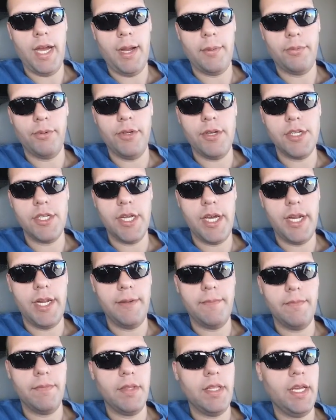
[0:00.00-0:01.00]
I appreciate
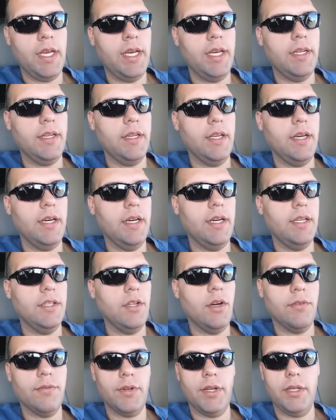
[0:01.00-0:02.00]
it. And
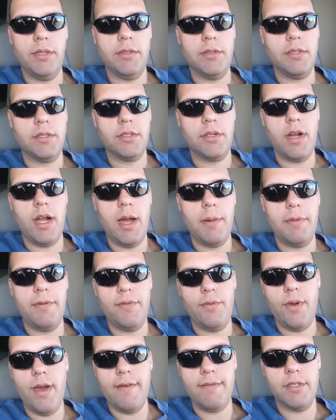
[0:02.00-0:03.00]
don't forget to subscribe
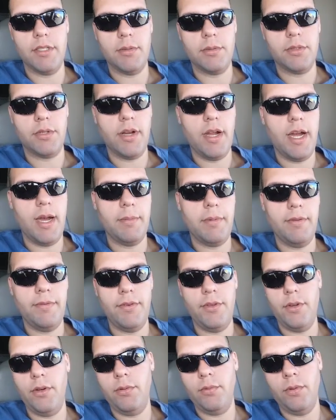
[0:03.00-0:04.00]
if you haven't subscribed.
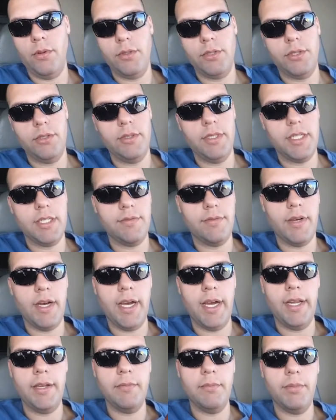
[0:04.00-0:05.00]
If you don't want to, that's
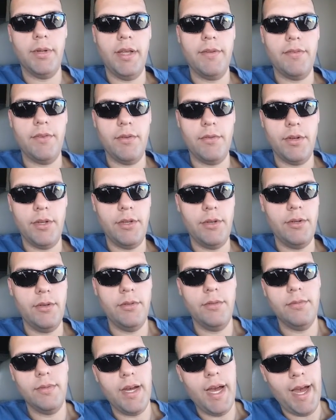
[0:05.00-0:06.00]
fine. But if you
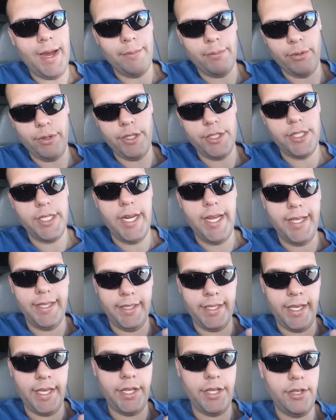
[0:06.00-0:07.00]
do, I appreciate
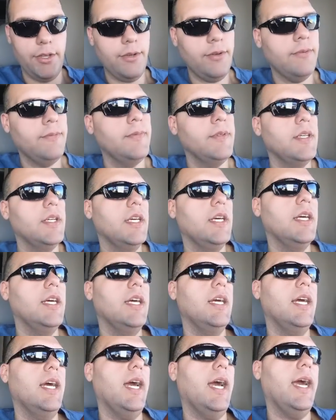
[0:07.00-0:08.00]
it. Thank you.
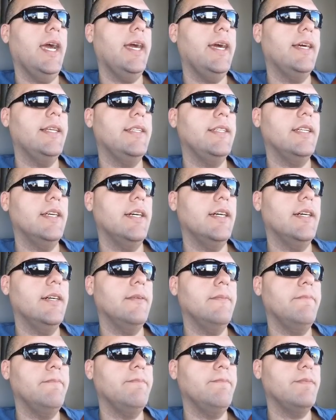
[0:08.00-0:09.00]
And
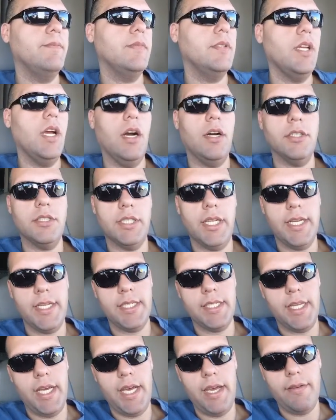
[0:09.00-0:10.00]
y'all stay
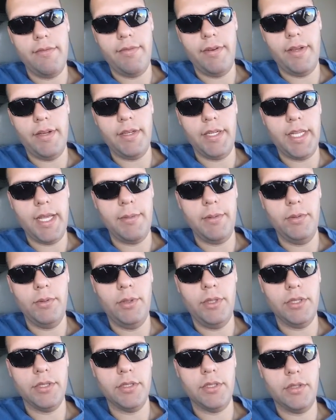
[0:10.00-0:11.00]
safe and keep the
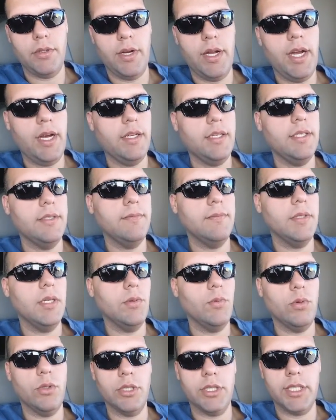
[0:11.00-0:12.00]
wheels on the ground. And
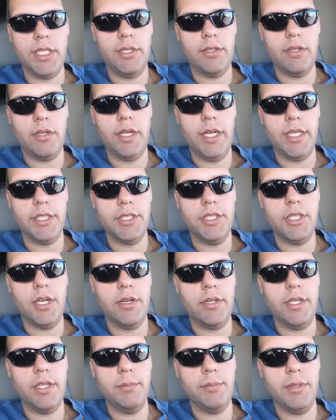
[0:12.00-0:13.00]
we'll see you on our next
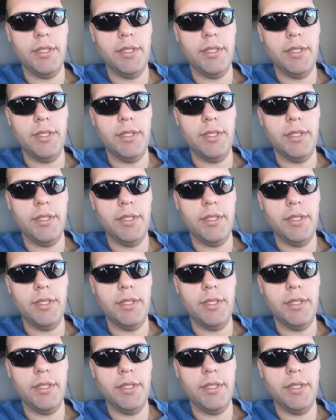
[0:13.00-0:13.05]
journey.